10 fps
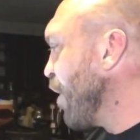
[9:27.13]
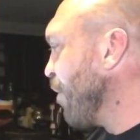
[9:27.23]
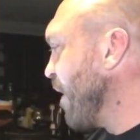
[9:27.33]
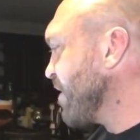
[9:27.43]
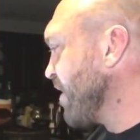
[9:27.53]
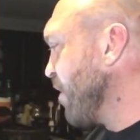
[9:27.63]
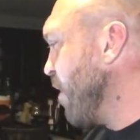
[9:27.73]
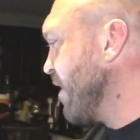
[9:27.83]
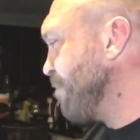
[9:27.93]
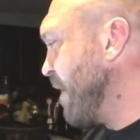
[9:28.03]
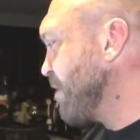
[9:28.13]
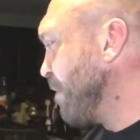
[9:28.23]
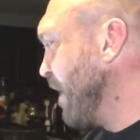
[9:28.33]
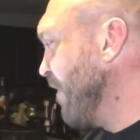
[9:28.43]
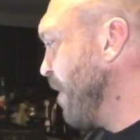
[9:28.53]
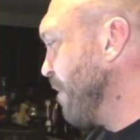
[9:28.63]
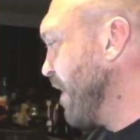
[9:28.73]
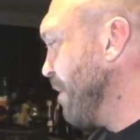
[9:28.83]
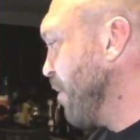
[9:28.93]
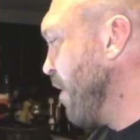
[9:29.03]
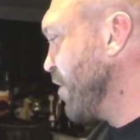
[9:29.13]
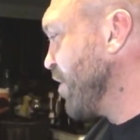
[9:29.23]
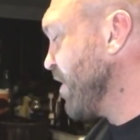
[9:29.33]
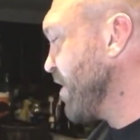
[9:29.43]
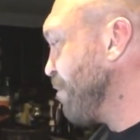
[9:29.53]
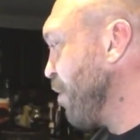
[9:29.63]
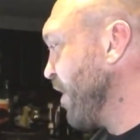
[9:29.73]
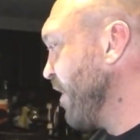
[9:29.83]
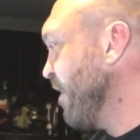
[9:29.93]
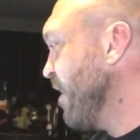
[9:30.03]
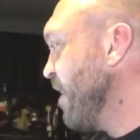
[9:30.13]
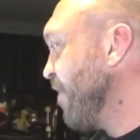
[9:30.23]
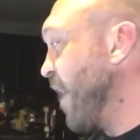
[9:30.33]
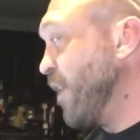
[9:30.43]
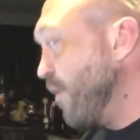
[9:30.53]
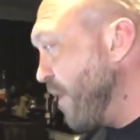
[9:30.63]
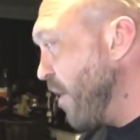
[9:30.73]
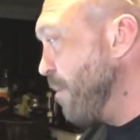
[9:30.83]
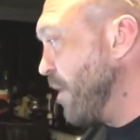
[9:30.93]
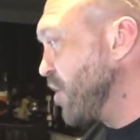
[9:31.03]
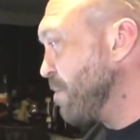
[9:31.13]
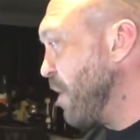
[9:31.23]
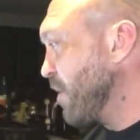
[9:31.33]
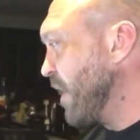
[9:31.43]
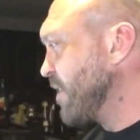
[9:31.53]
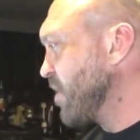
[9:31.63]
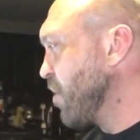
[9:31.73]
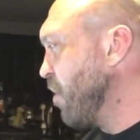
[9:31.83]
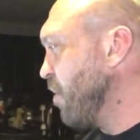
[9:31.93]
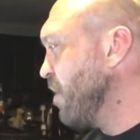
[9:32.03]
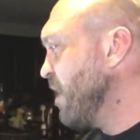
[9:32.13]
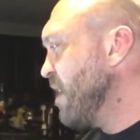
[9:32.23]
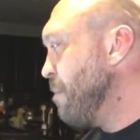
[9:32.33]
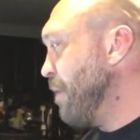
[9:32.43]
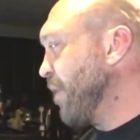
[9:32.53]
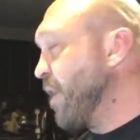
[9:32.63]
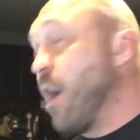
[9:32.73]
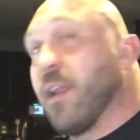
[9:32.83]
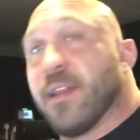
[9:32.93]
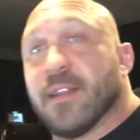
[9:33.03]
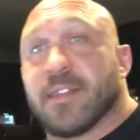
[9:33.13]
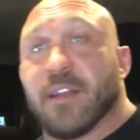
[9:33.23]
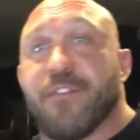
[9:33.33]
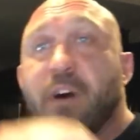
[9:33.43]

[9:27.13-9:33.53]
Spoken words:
go wrestling-wise, best believe I'm going to be watching and supporting you. Thank you very much, Smoke. That's the goal. Build an audience and a